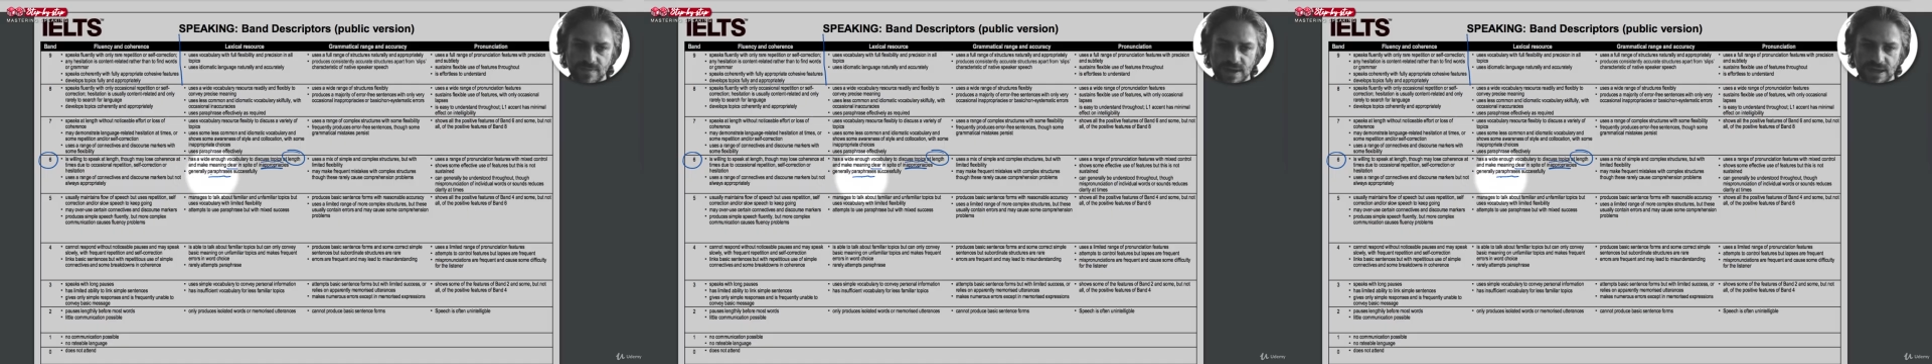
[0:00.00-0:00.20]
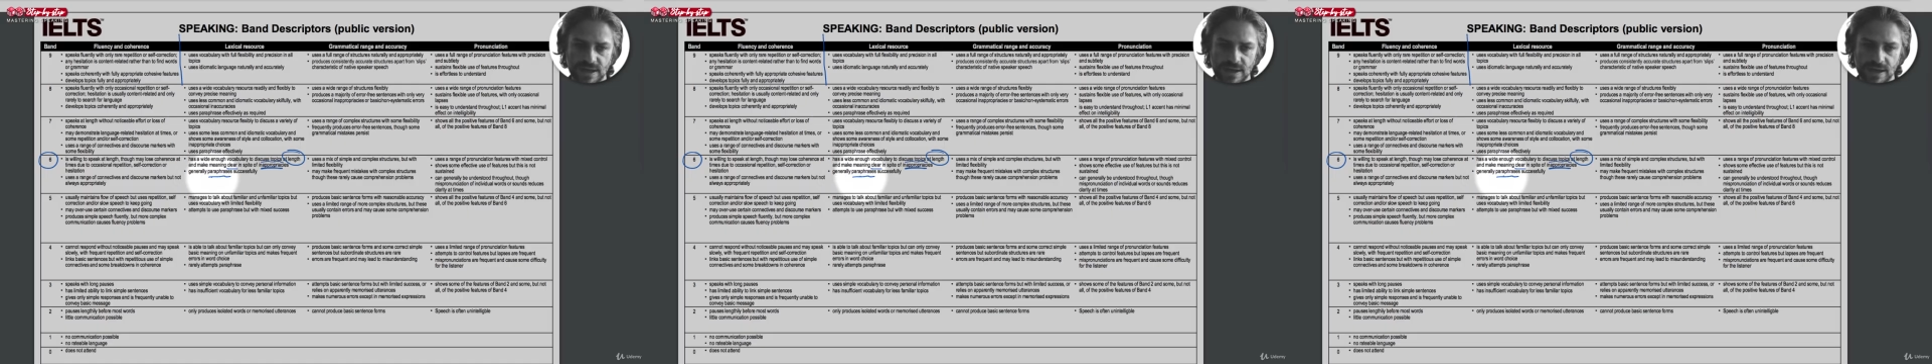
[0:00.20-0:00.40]

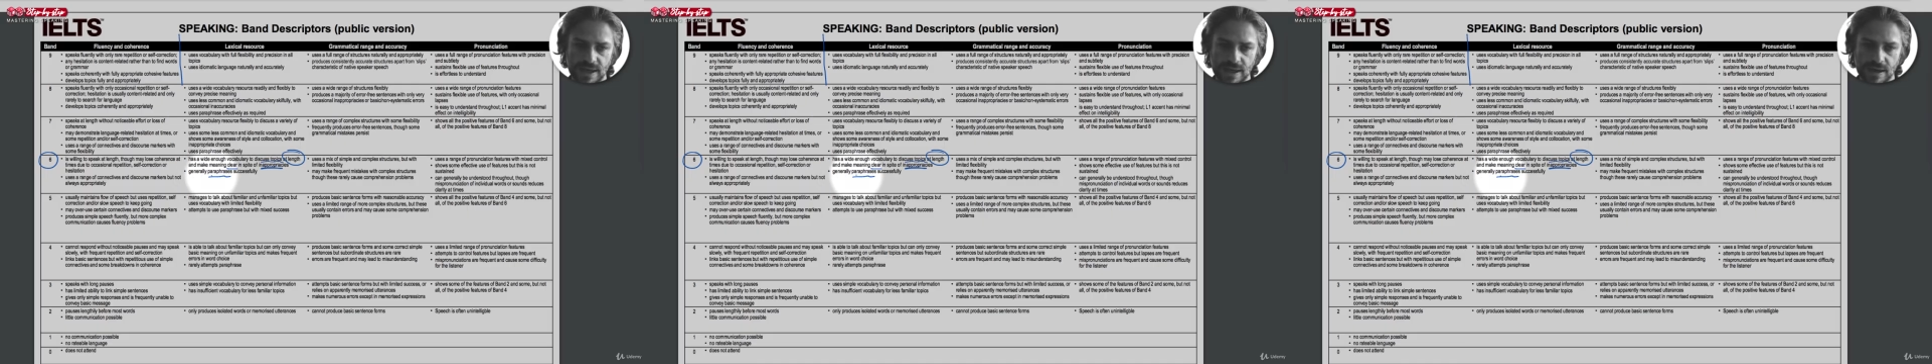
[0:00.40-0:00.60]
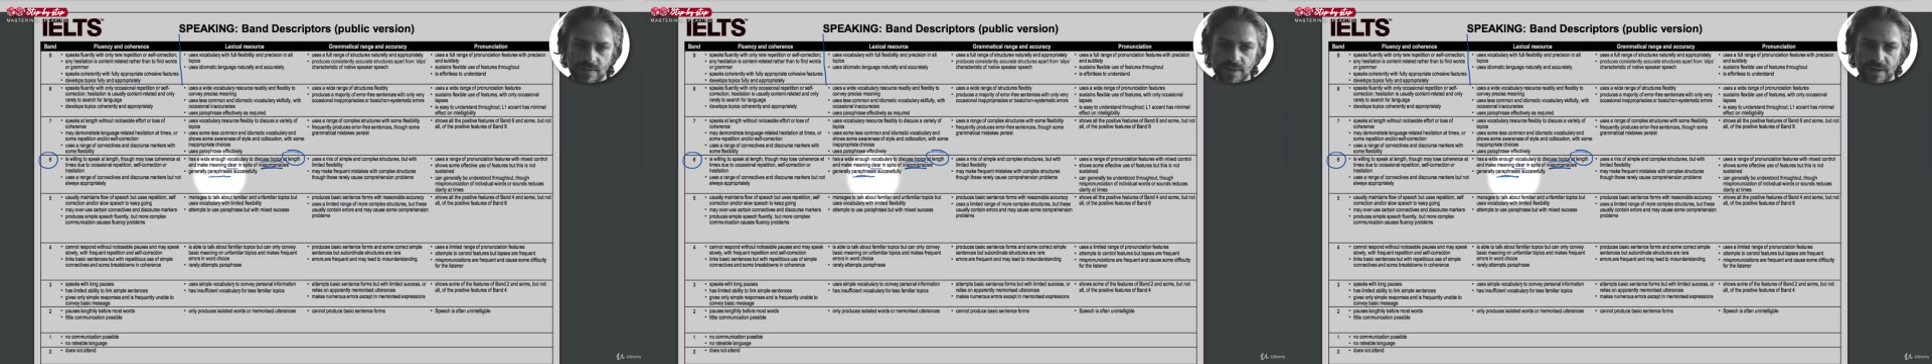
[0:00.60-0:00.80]
mean
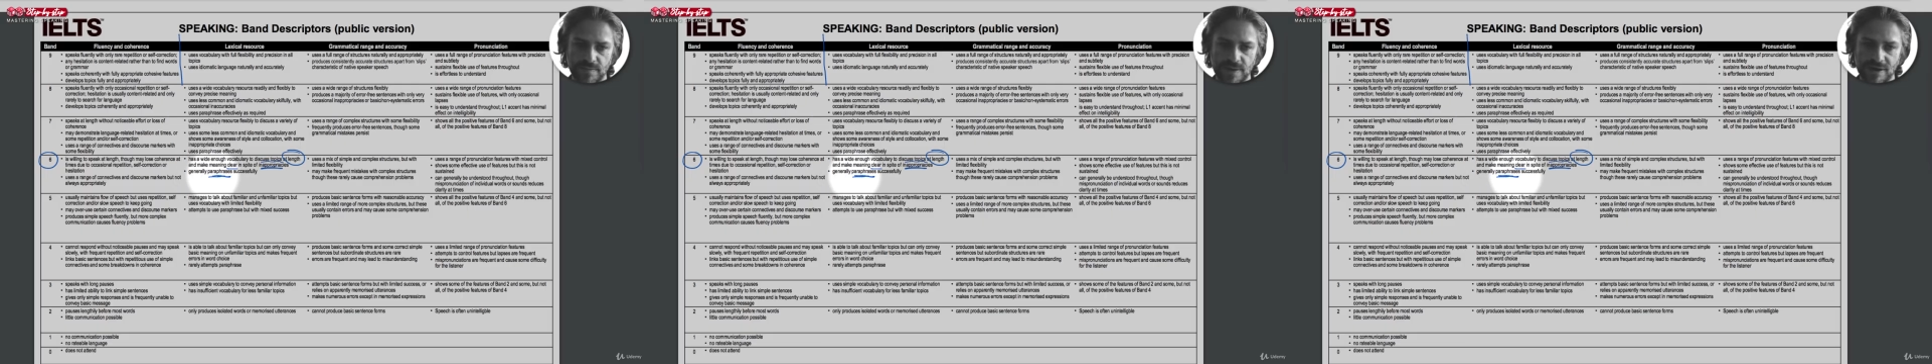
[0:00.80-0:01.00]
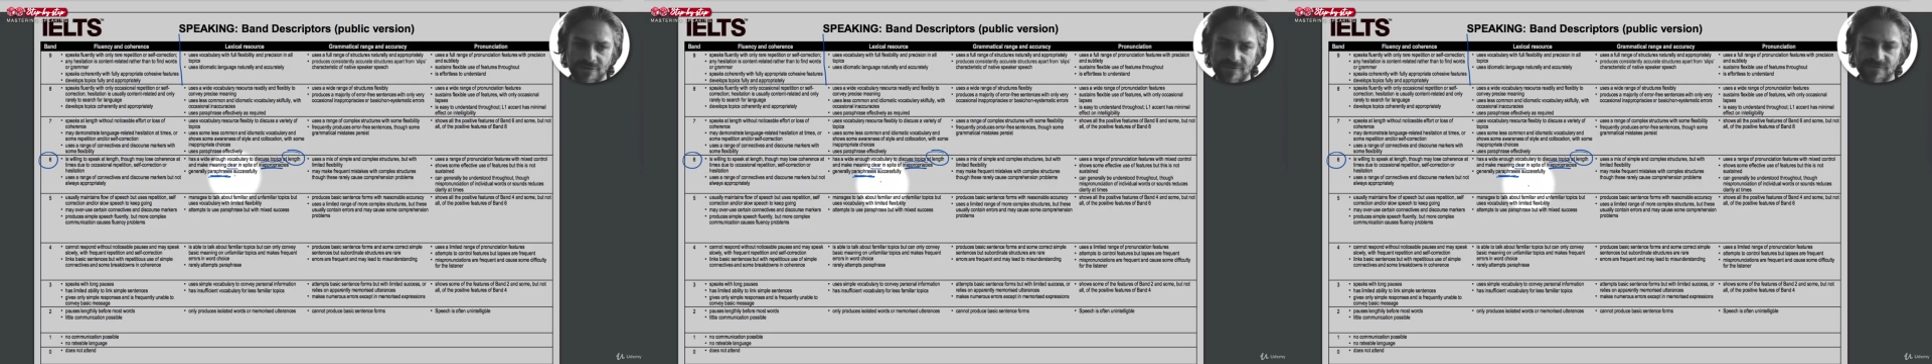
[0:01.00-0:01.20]
here by
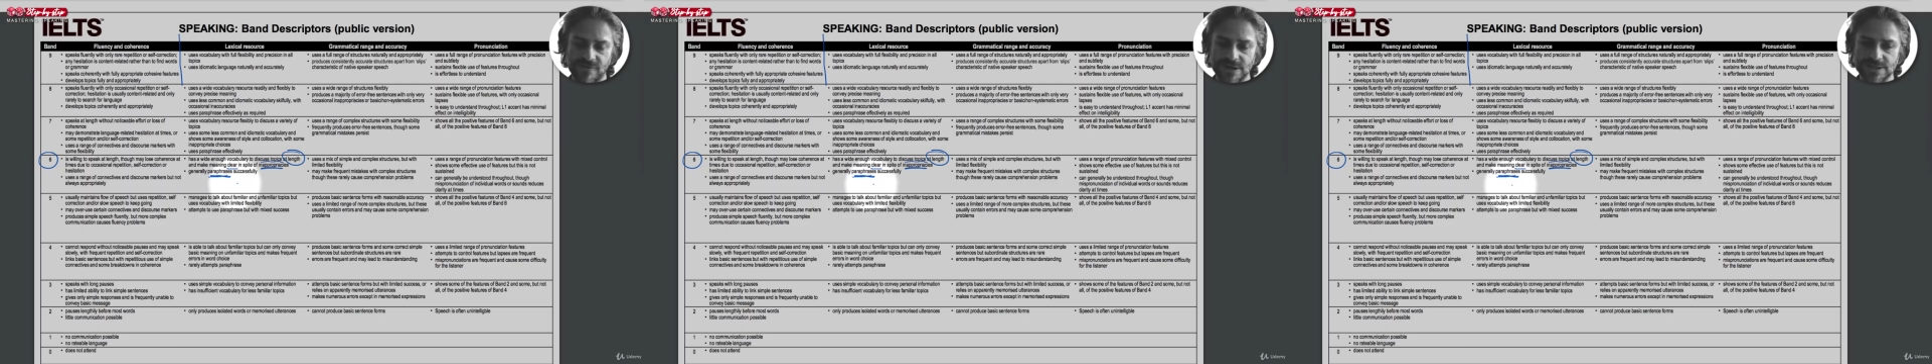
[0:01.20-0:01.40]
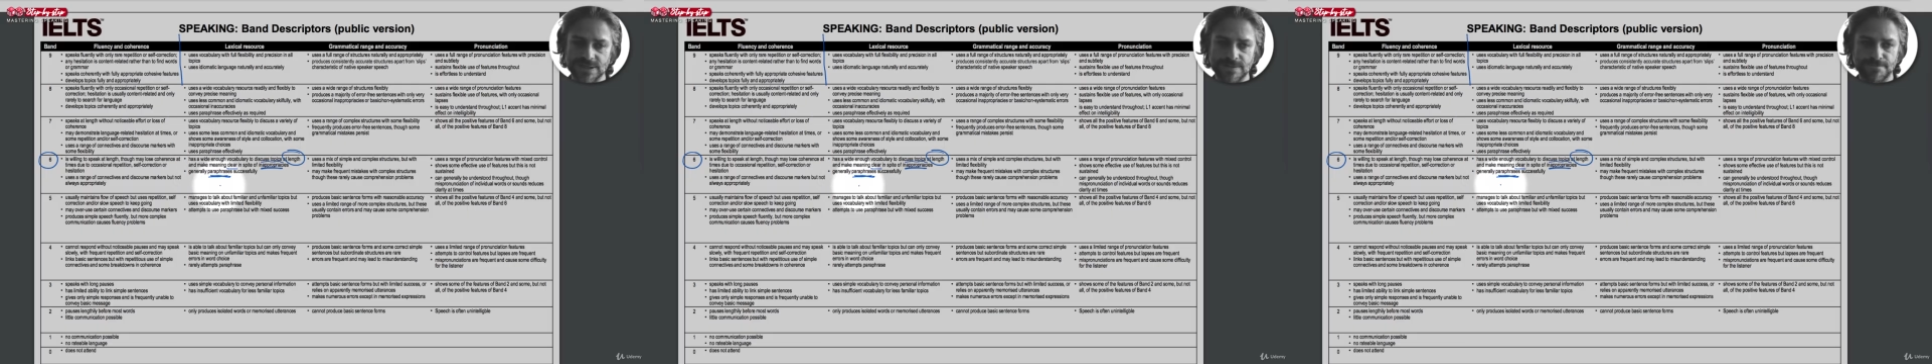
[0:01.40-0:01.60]

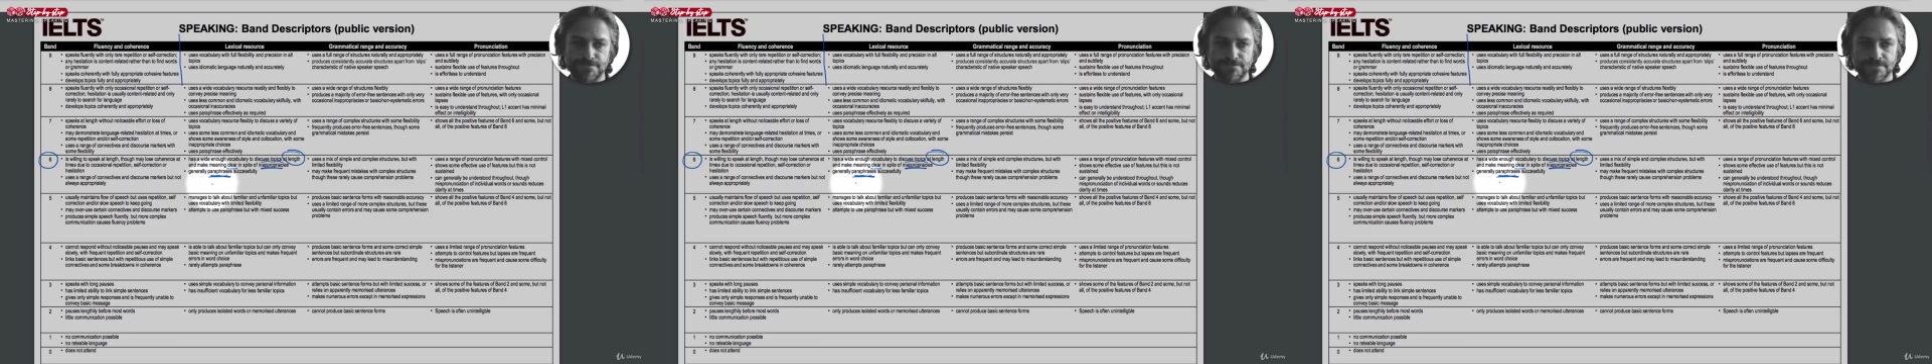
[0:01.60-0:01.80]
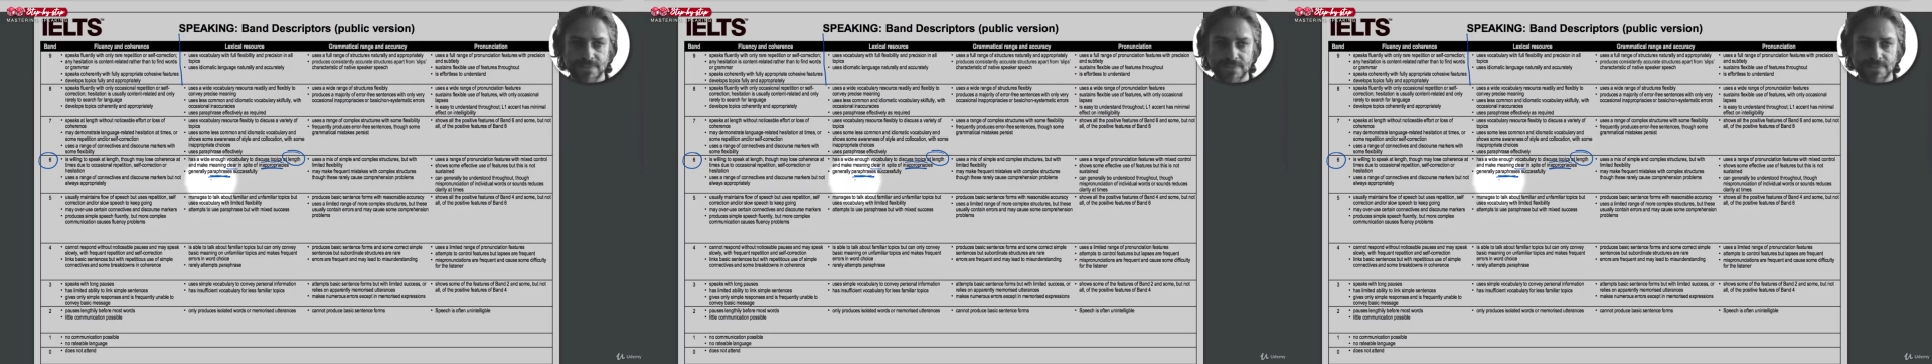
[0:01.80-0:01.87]
paraphrasing.